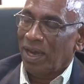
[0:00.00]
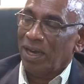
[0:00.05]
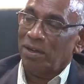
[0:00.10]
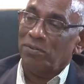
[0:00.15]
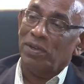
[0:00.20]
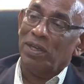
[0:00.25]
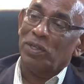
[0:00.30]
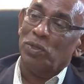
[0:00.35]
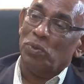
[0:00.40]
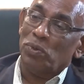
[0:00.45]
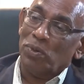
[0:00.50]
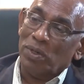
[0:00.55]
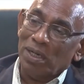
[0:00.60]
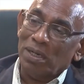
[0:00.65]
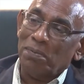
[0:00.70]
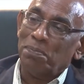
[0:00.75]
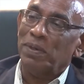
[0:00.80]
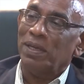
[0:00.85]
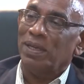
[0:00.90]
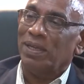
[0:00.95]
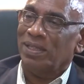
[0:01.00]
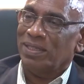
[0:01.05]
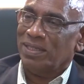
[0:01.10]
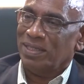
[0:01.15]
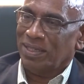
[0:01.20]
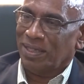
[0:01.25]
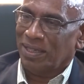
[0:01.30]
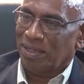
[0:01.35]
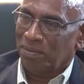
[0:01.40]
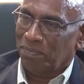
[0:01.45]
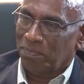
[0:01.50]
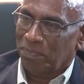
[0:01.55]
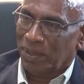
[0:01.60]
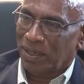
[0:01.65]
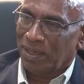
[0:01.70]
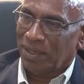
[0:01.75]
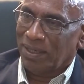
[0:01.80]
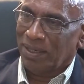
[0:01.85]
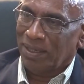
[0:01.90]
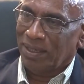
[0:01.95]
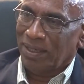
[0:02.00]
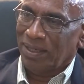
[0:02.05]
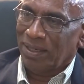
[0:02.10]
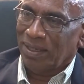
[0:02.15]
And we are the only PLC company